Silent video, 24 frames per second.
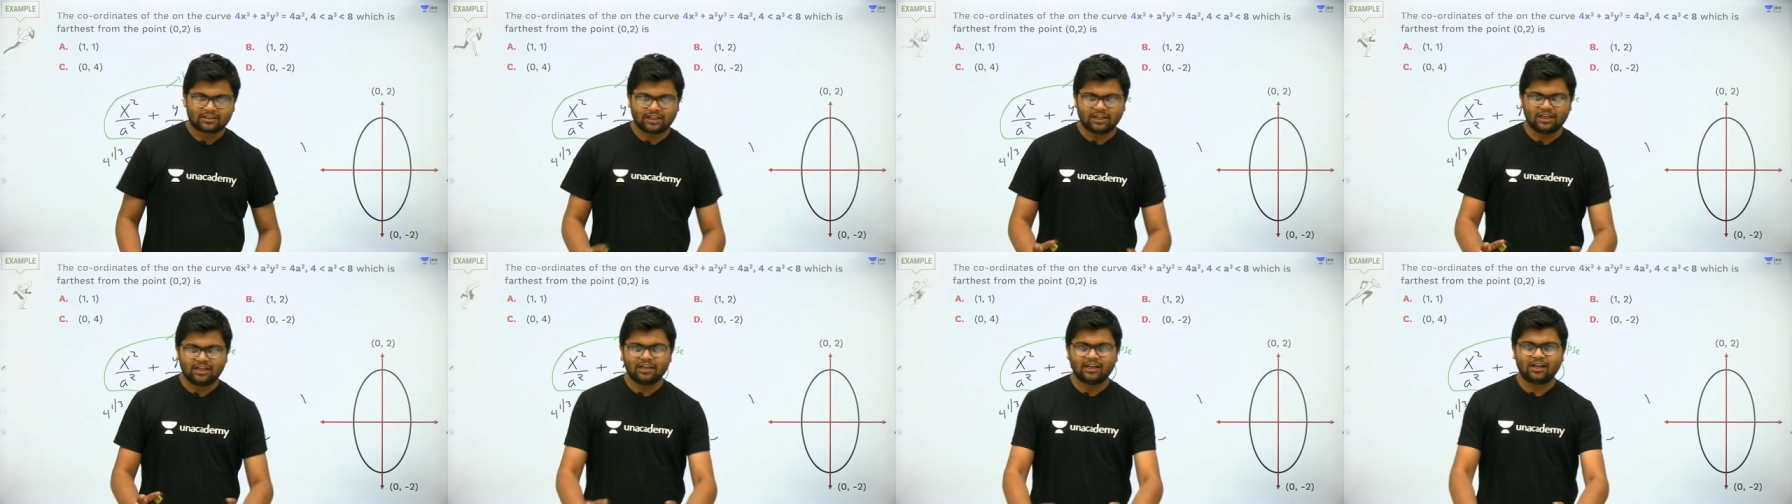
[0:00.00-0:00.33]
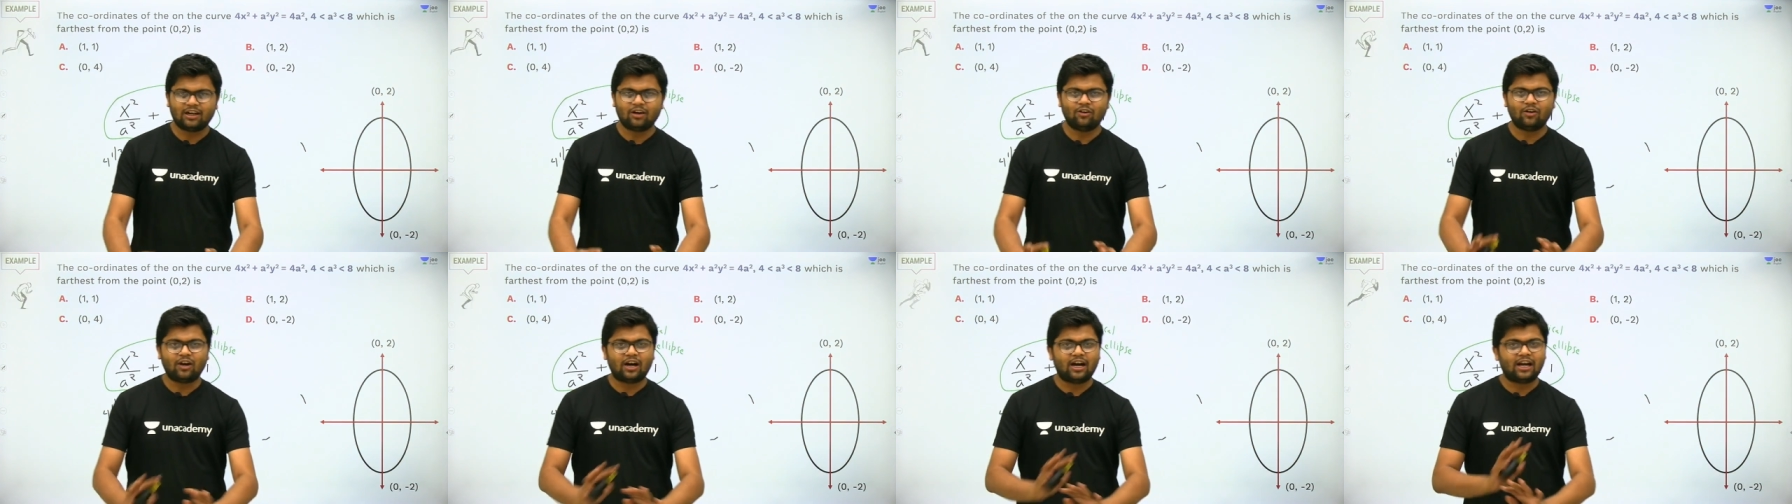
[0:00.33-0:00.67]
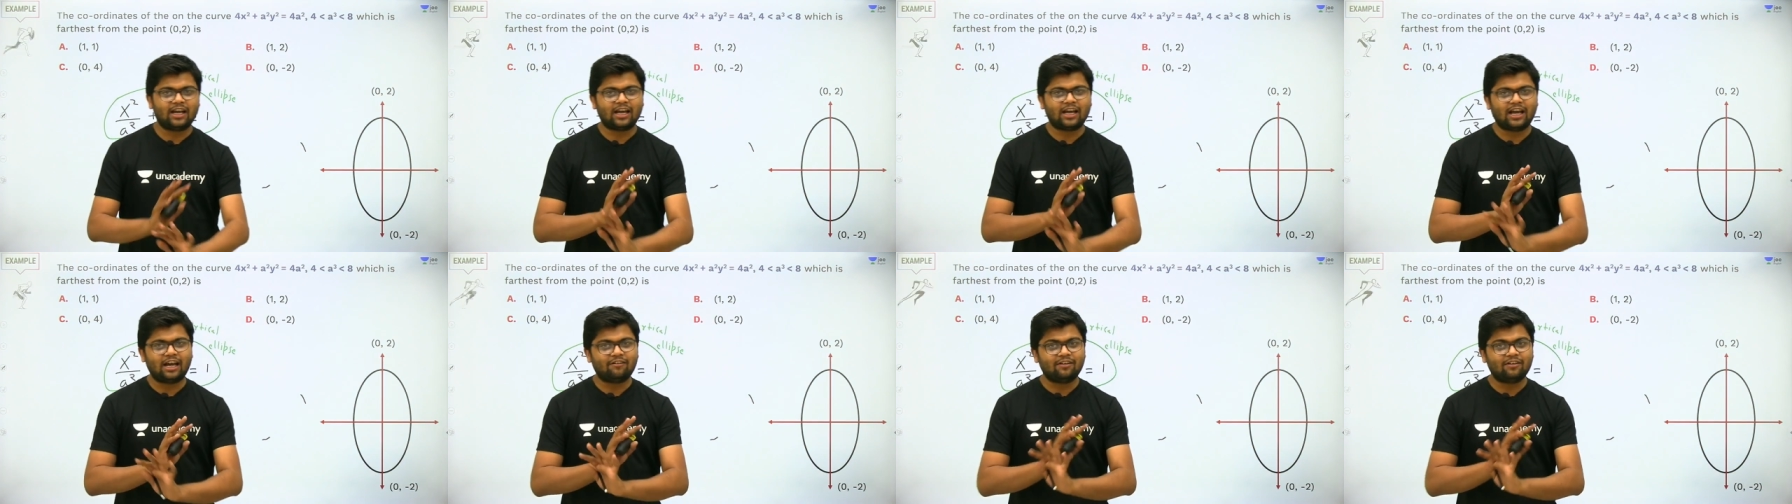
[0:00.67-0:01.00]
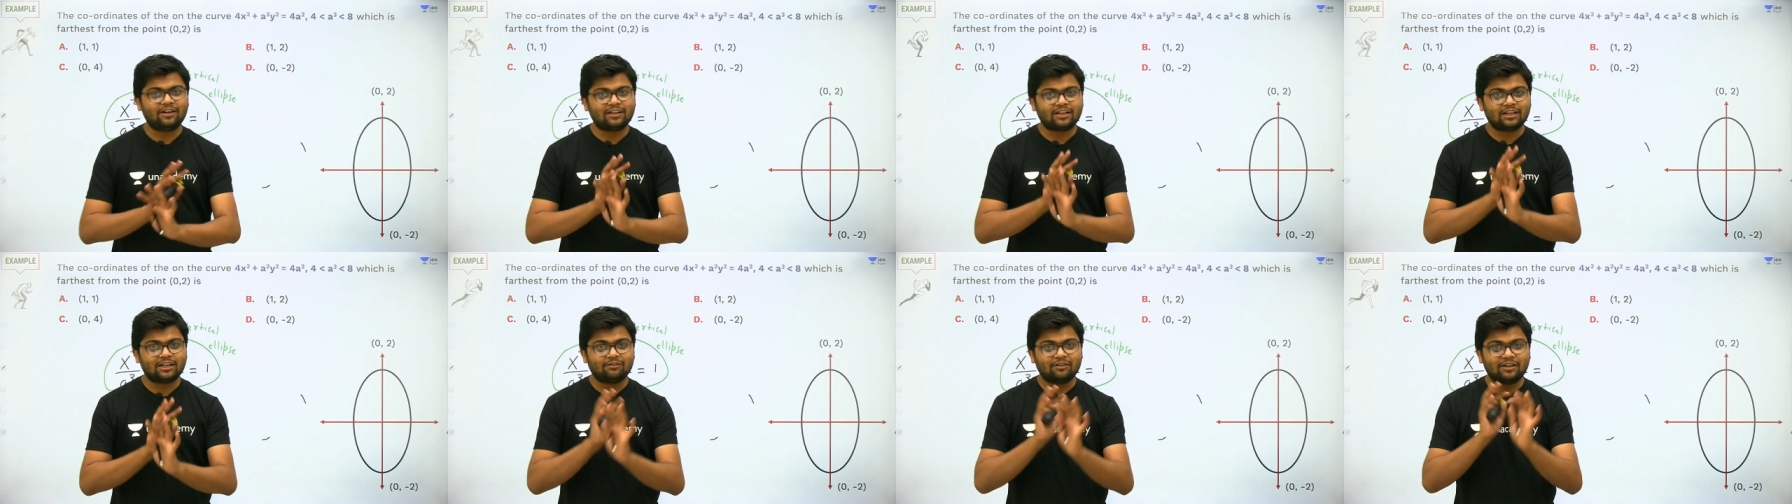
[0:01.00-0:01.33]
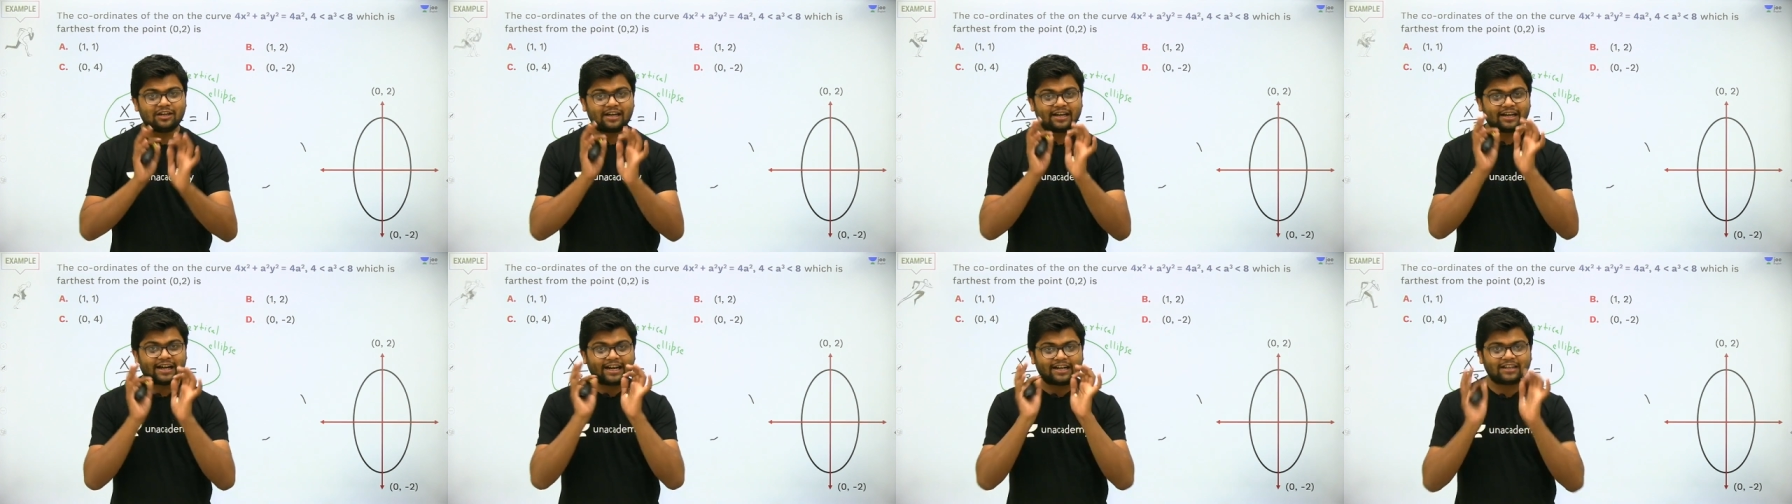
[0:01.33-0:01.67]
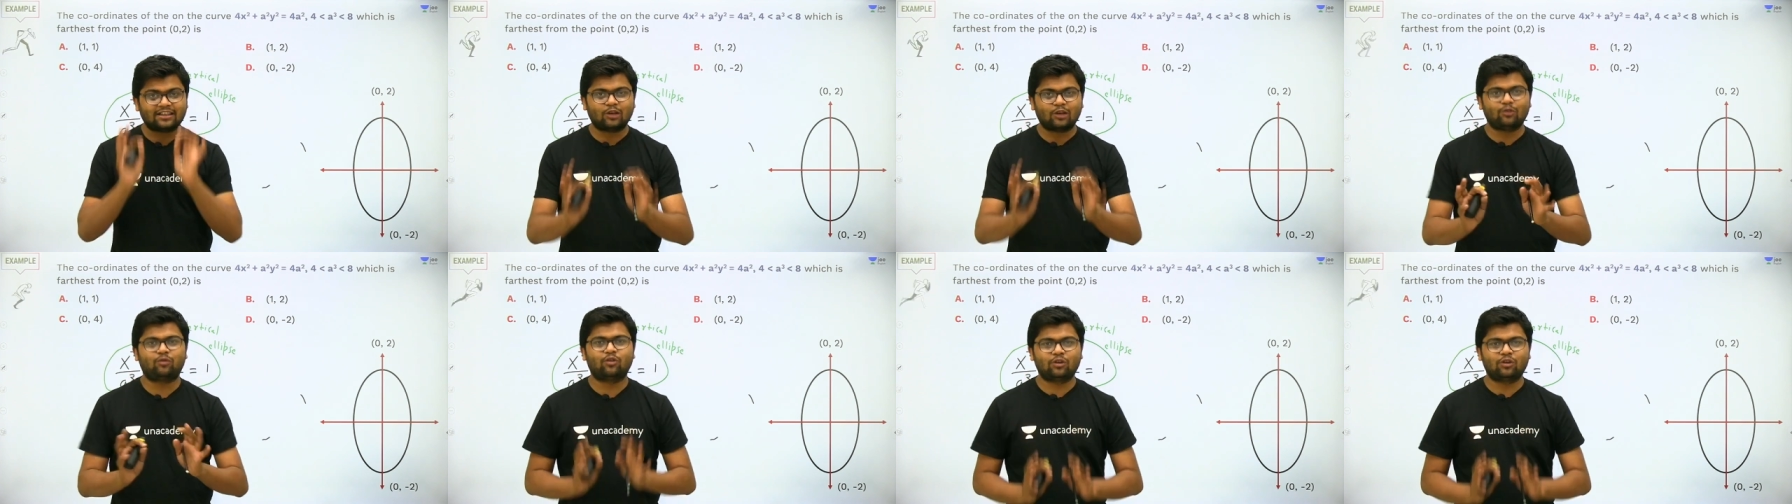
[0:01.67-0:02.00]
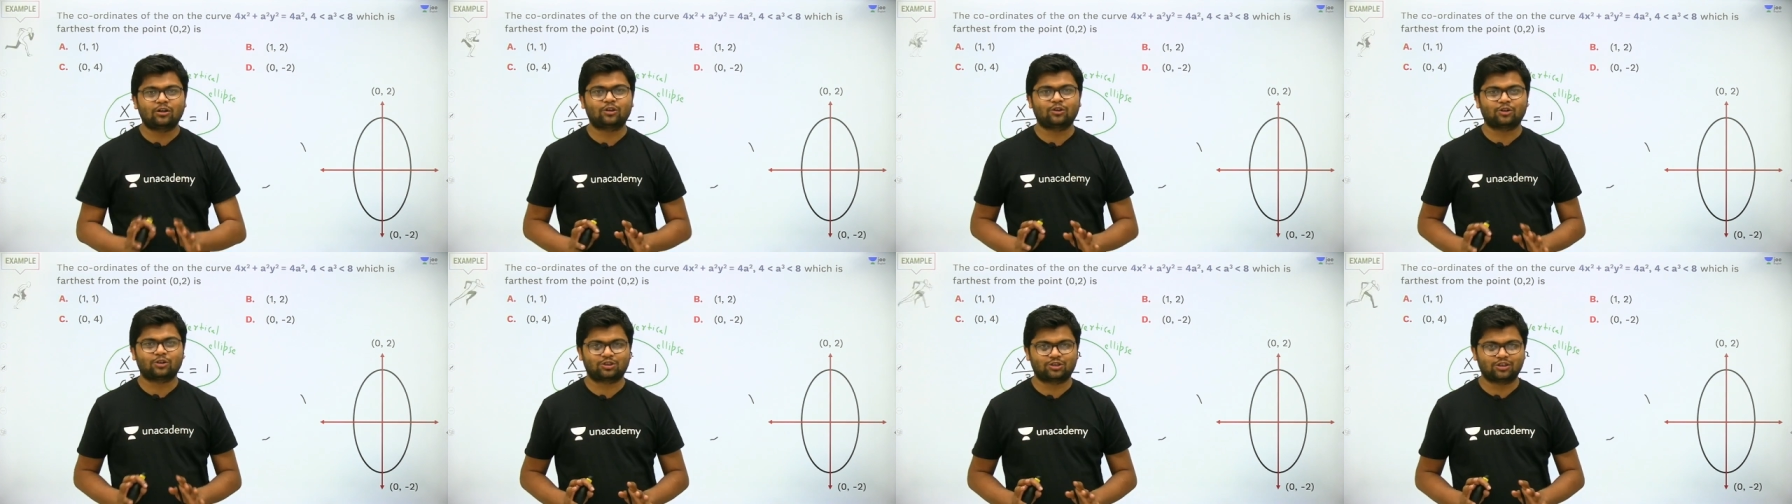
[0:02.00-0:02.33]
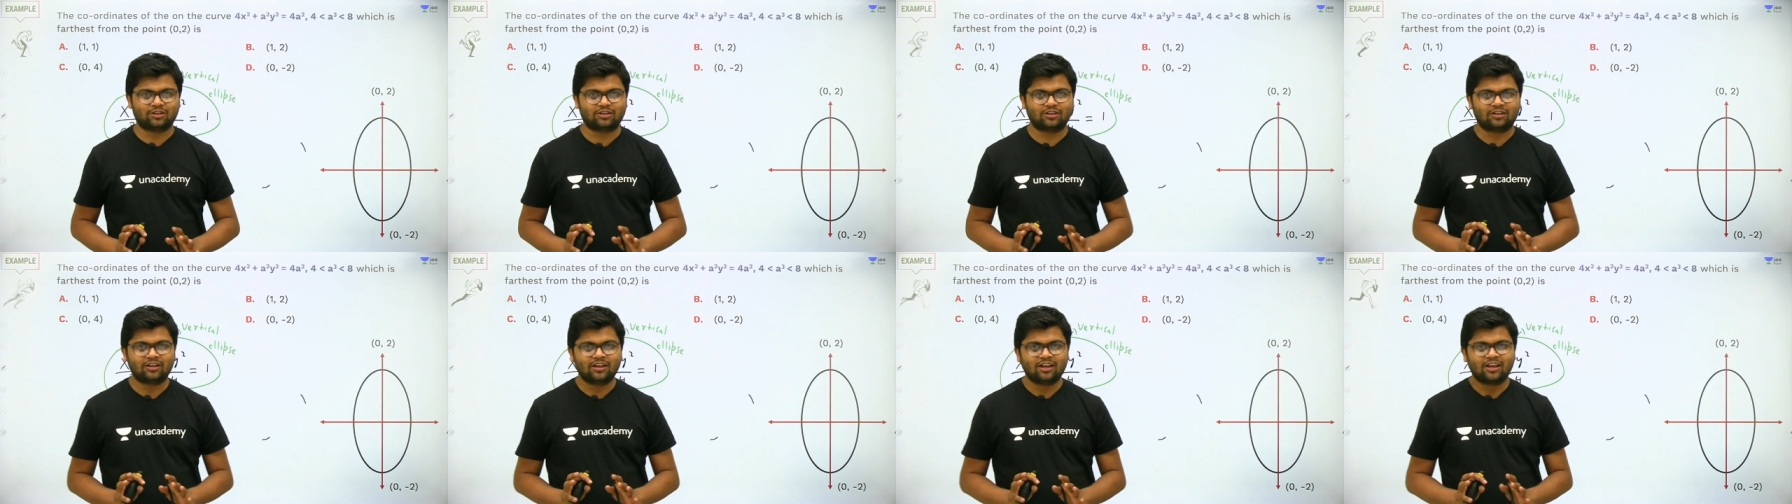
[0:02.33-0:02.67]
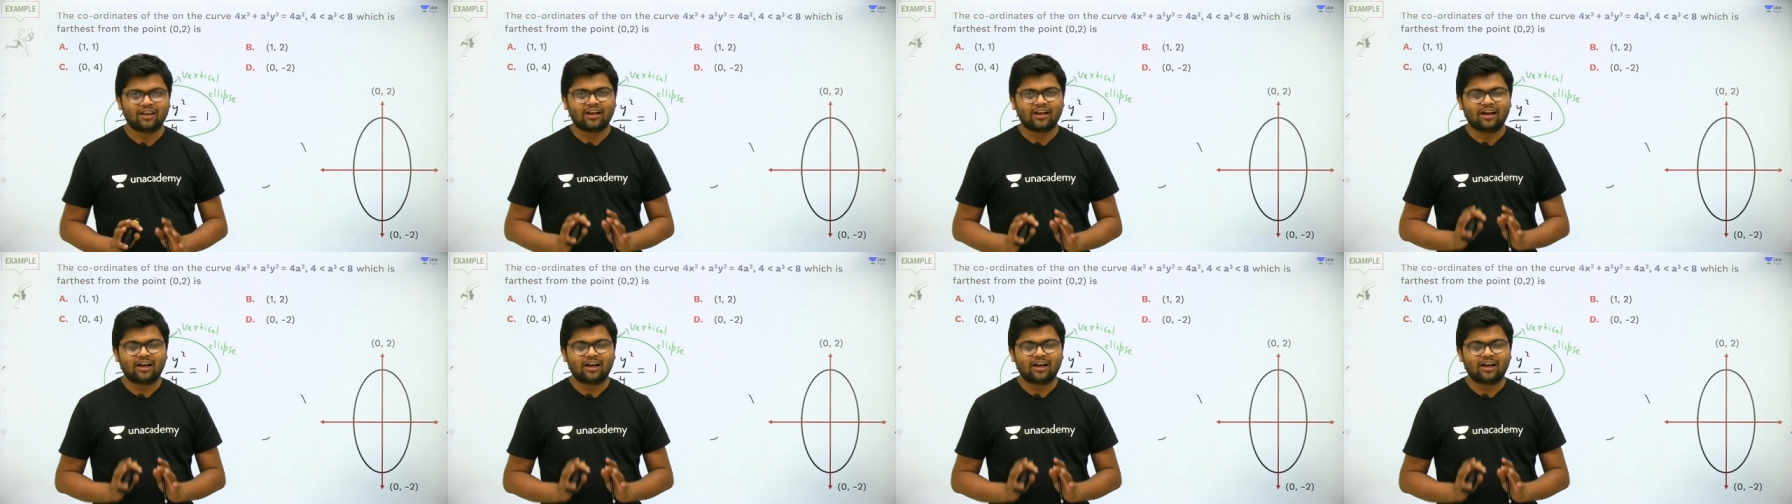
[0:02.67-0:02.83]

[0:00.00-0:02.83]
Till now, I haven't even read the full question.